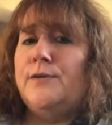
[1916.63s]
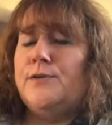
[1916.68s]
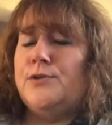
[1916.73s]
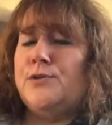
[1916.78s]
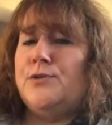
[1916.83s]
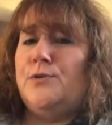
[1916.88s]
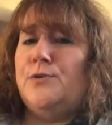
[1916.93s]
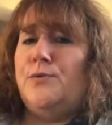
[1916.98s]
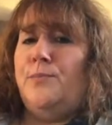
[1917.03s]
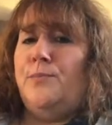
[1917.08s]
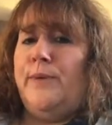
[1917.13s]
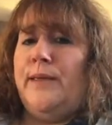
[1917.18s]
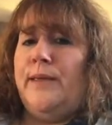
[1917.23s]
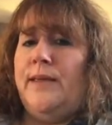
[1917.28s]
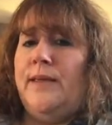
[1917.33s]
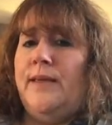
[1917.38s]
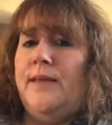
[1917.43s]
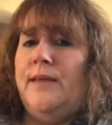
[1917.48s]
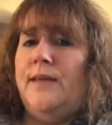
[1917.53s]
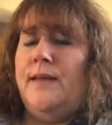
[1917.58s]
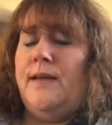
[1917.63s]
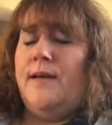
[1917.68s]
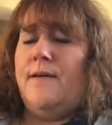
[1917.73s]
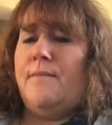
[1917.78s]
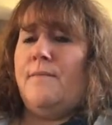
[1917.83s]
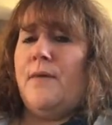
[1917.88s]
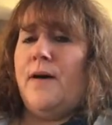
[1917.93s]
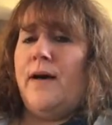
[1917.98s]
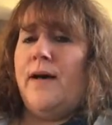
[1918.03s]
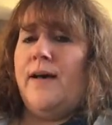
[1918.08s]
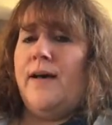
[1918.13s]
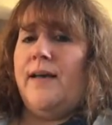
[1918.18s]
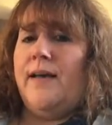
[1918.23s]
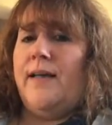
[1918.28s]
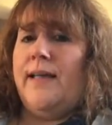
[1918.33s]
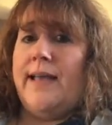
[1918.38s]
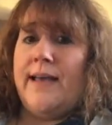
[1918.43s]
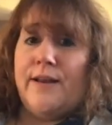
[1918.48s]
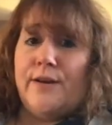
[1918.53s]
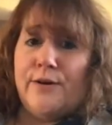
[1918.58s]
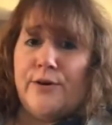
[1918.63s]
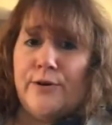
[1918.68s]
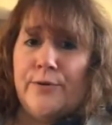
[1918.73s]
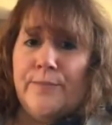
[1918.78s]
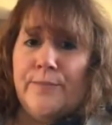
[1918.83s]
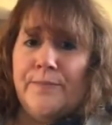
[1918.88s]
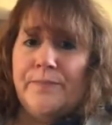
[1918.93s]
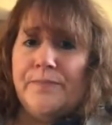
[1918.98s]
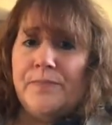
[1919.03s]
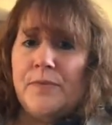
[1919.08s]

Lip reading: to be my editor,